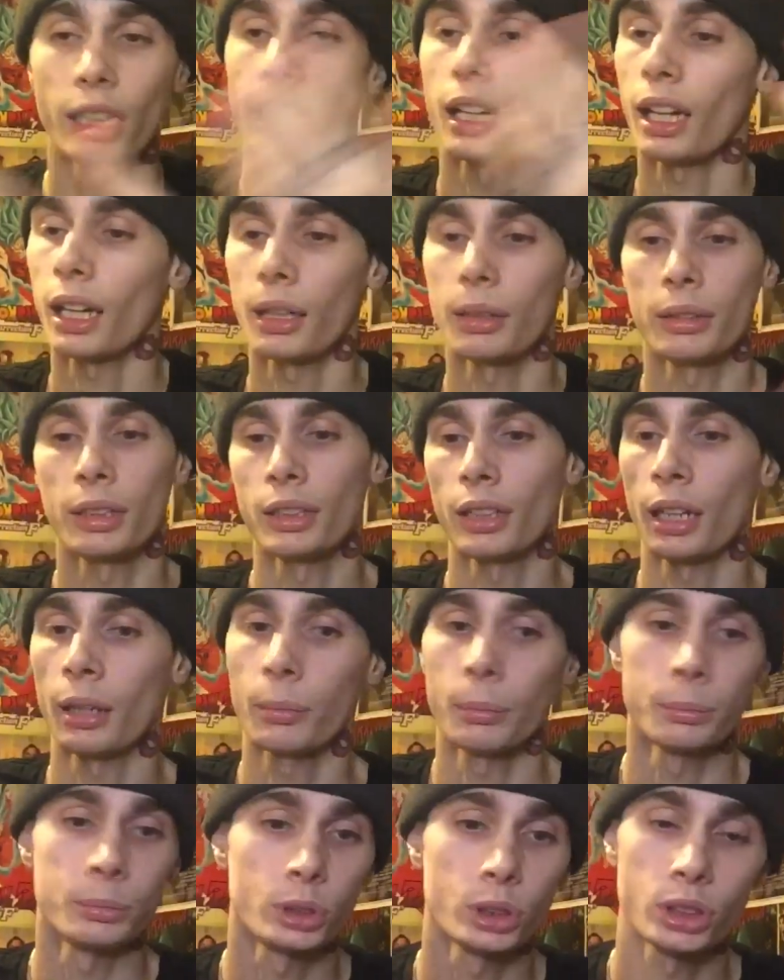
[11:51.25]
And
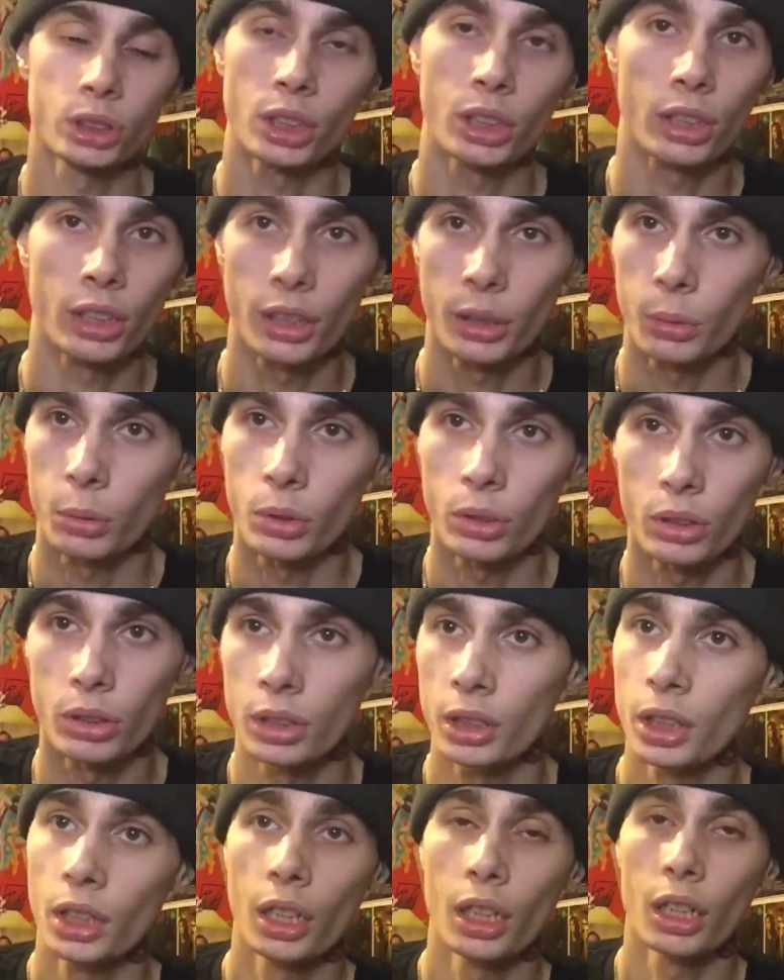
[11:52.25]
I'm sure it will
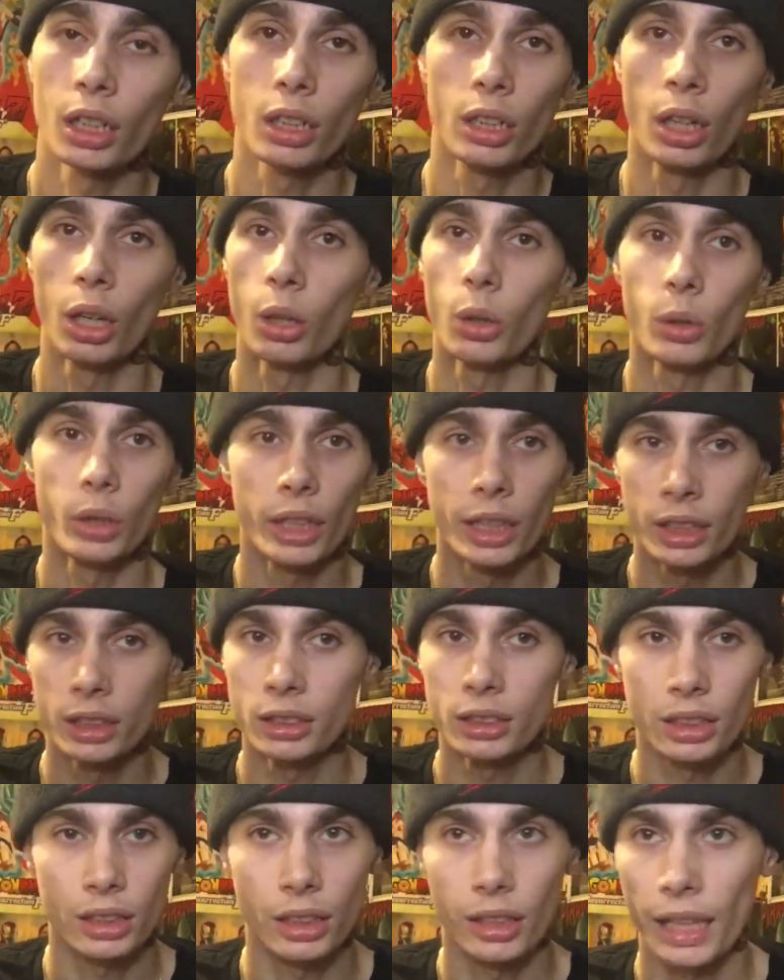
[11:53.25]
go
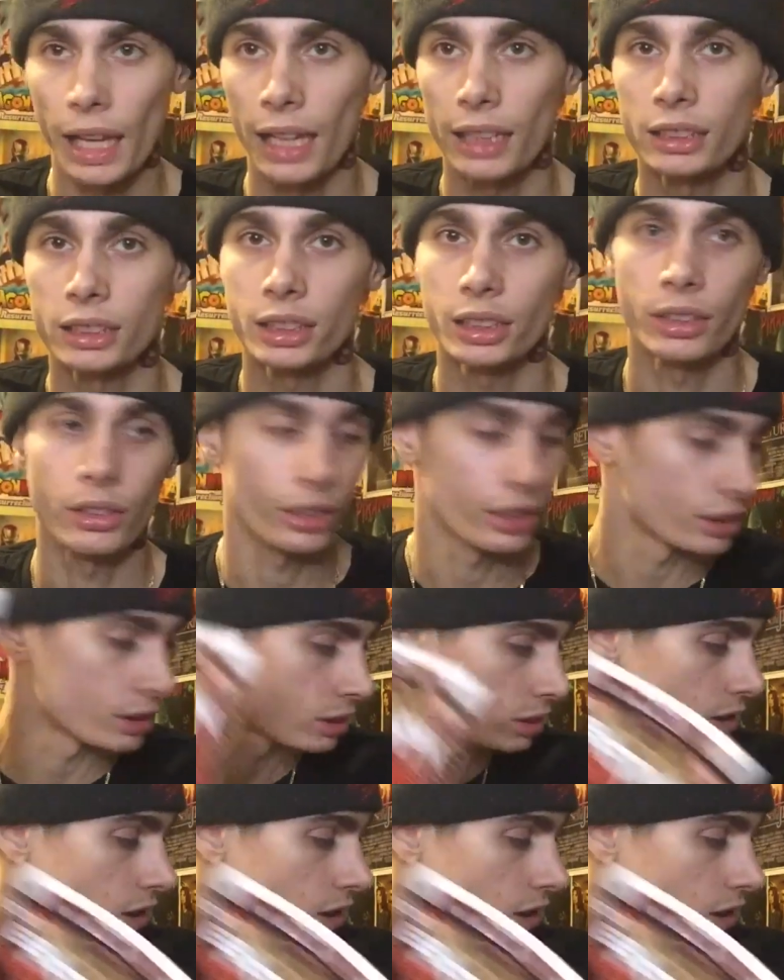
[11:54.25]
into that series.